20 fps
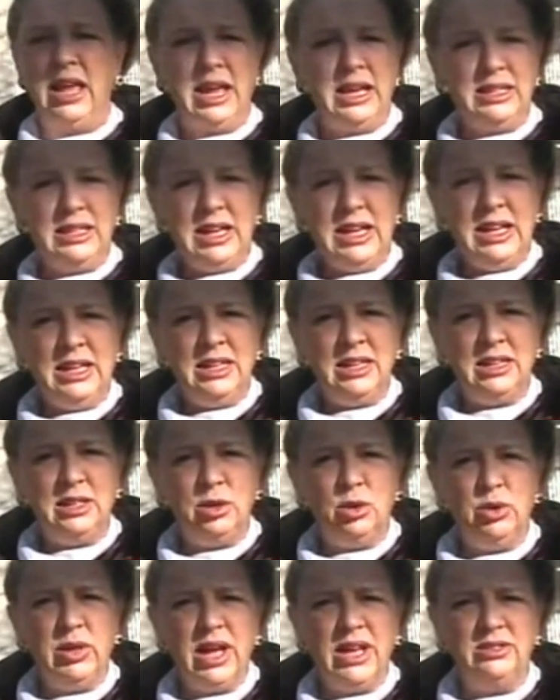the real life
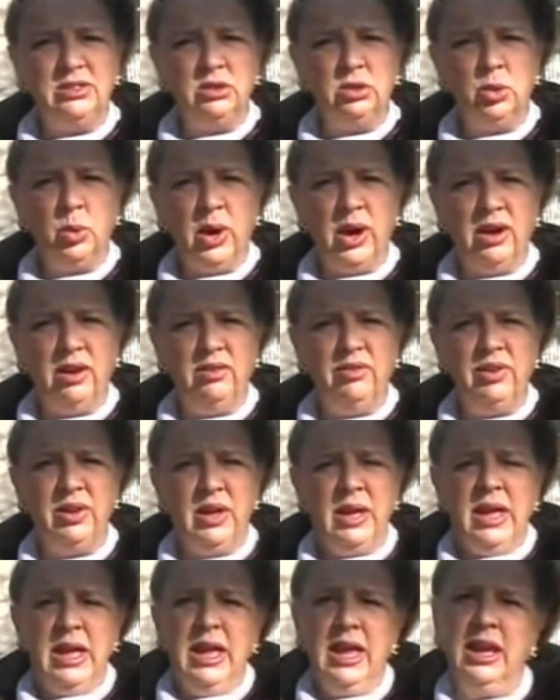Emily
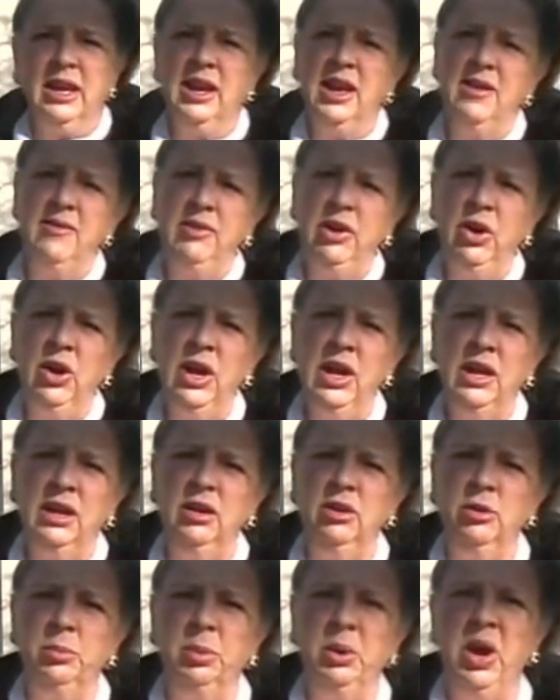Litella,
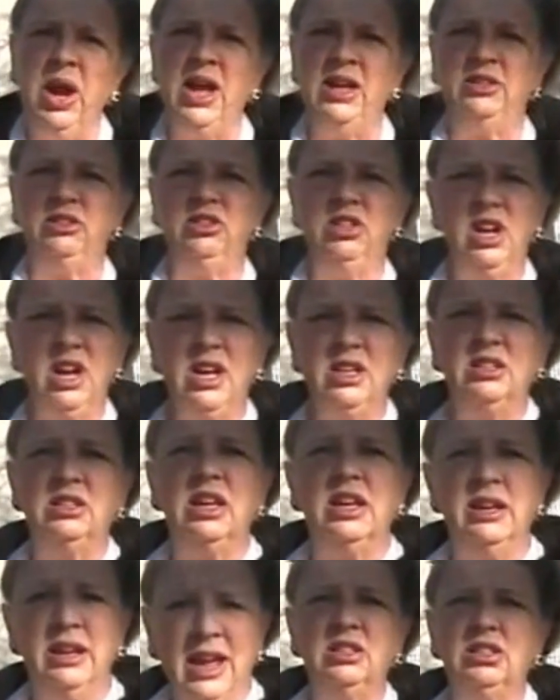albeit not as
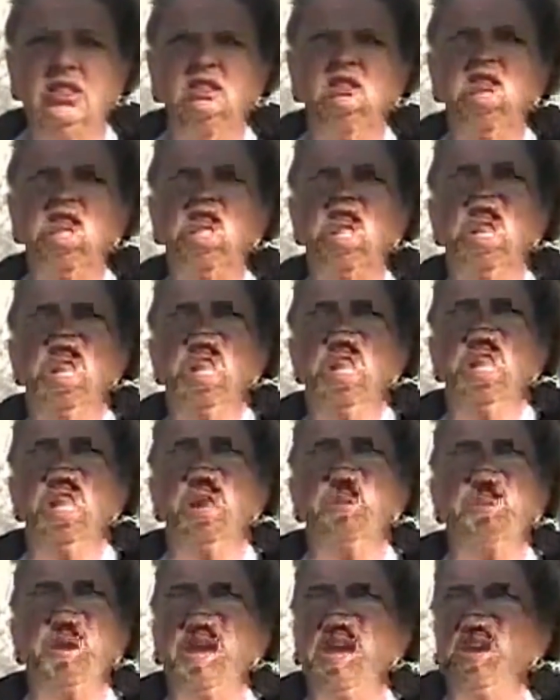likable. She
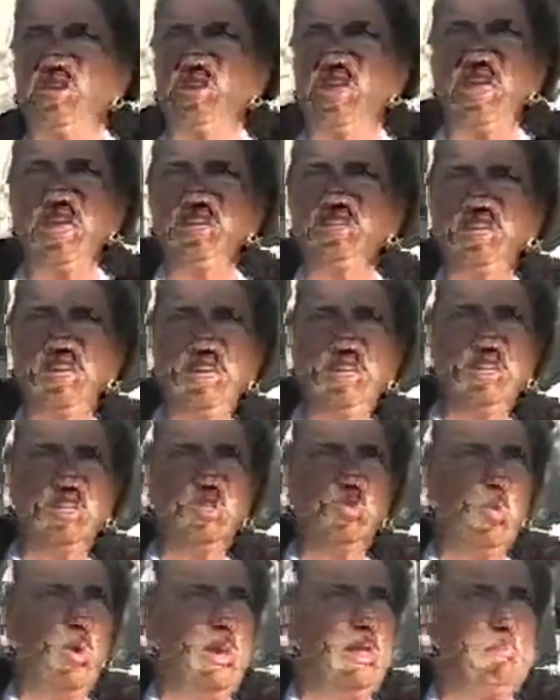spends each hour
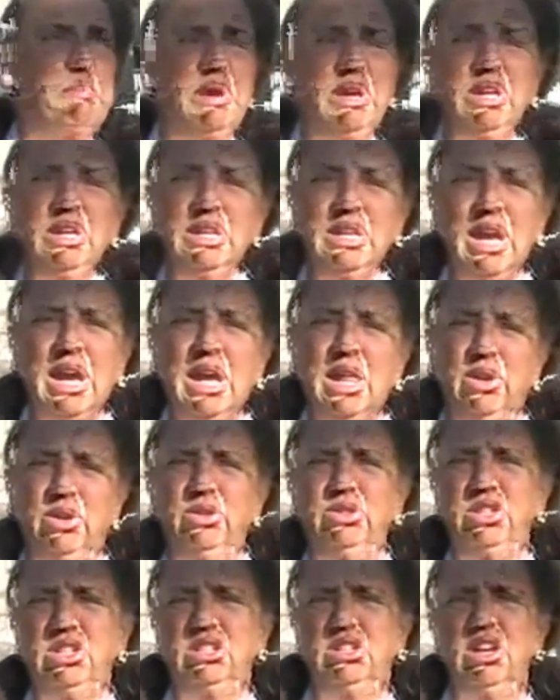long
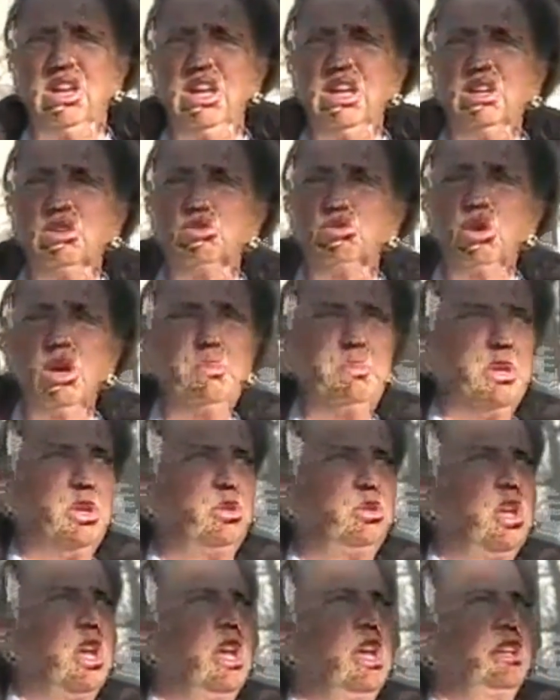episode shrilly
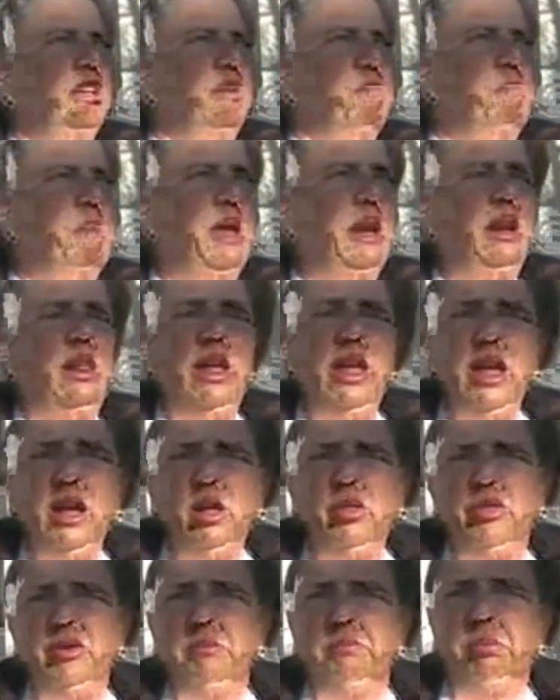ranting about
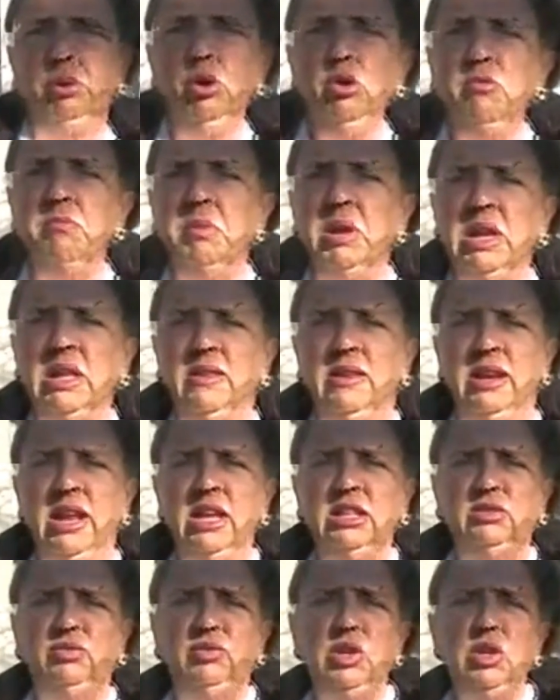various topics,
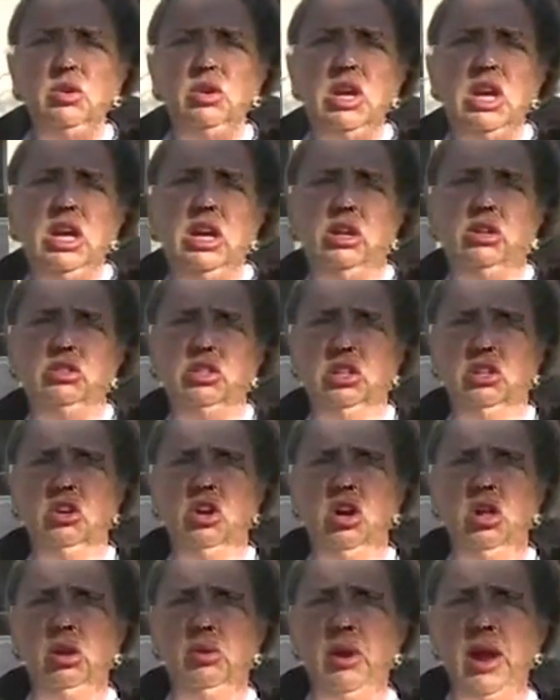often
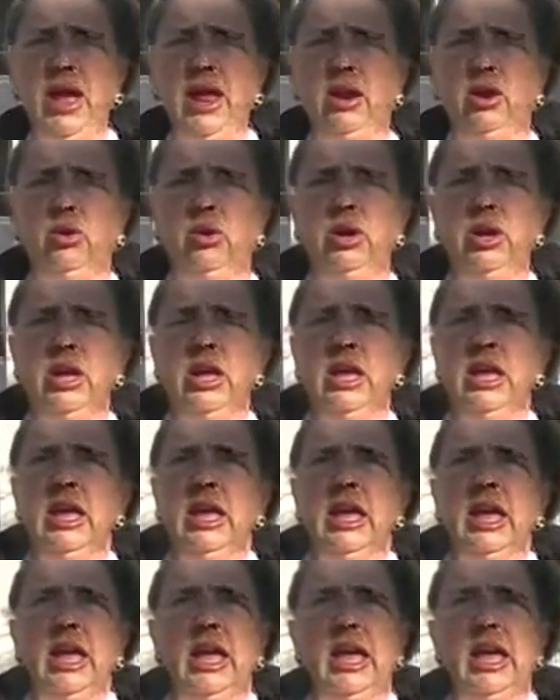blissfully unaware of the
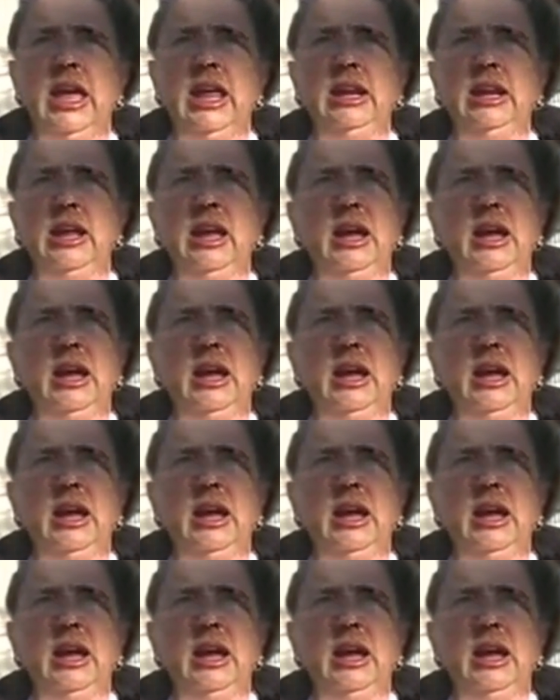facts